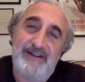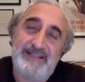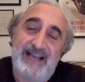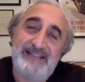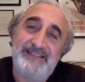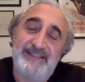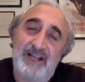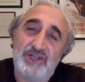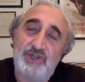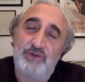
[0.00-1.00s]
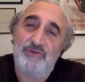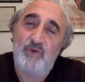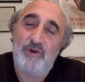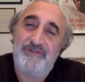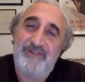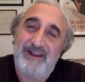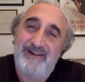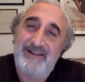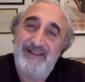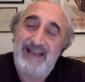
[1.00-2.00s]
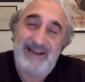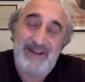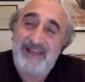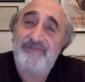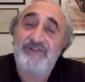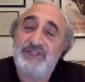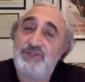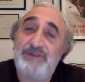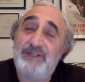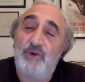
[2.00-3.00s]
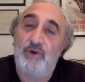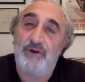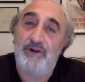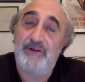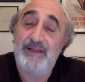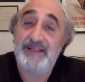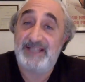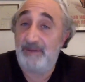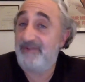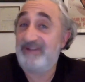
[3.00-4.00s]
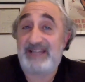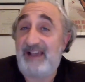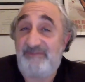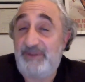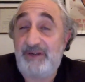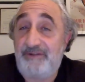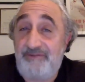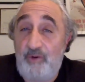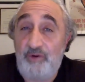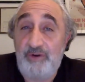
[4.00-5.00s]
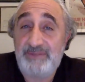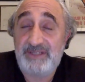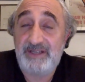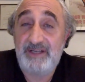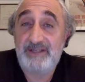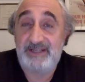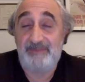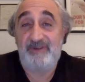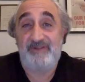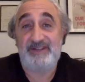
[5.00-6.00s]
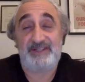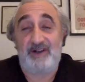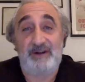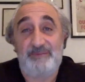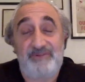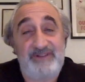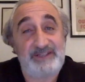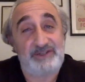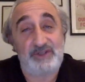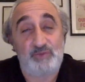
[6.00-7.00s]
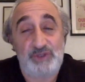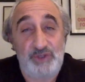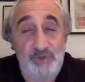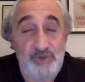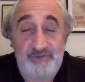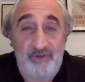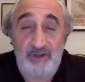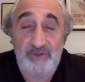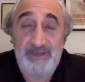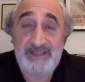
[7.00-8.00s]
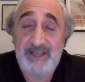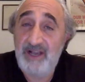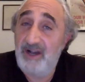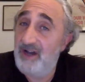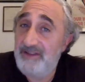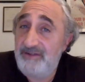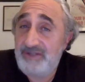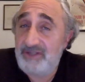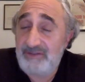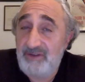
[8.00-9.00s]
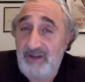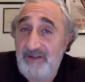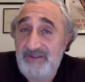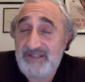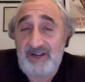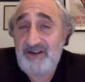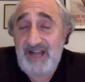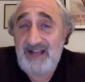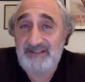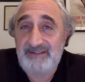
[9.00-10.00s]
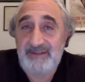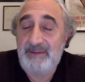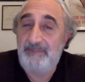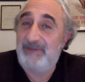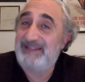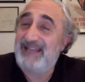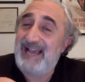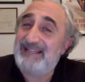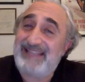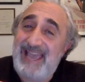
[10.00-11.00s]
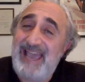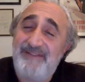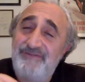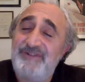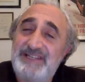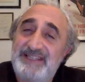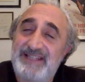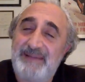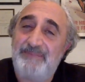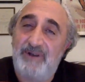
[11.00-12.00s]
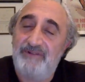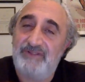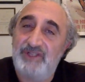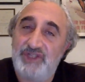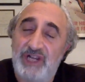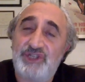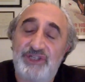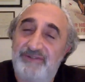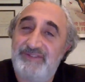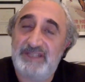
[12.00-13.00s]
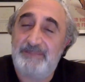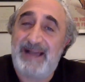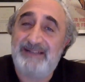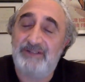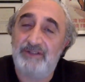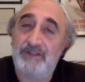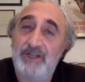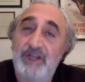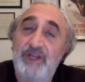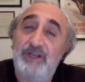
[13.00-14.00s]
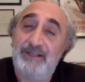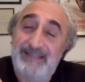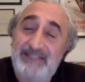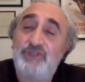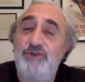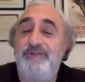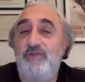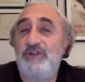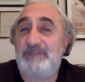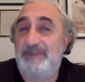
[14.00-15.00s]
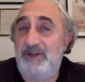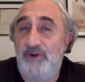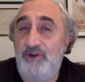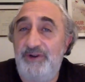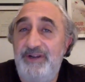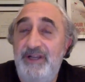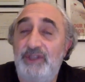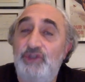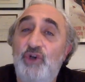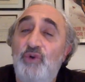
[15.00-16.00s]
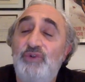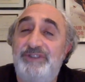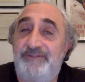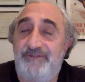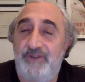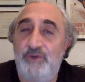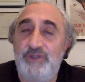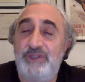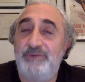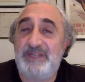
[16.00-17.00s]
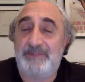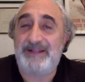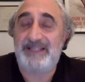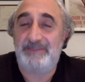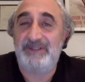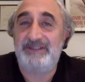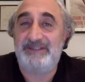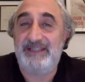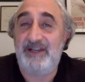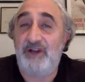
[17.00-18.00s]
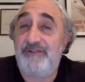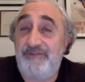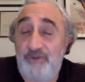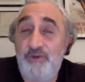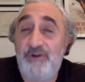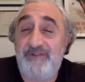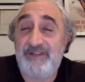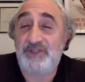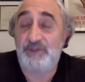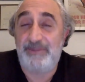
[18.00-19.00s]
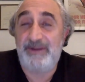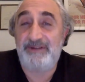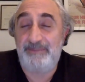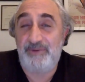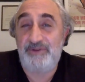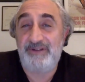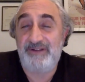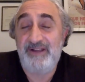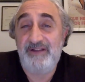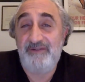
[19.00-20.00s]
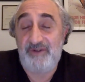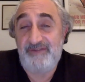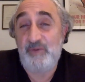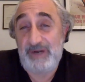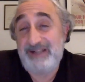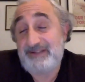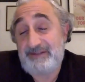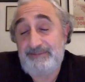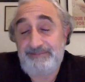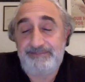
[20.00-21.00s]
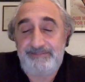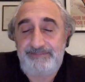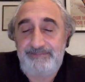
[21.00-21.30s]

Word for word: it's ideological warfare on every street corner some of us have bigger forums some of us are professors with huge followings others of us are not but at every step of the junction of this battle let your voice be heard. Don't diffuse the responsibility on a few of us to bear the burden for everyone else. Yeah.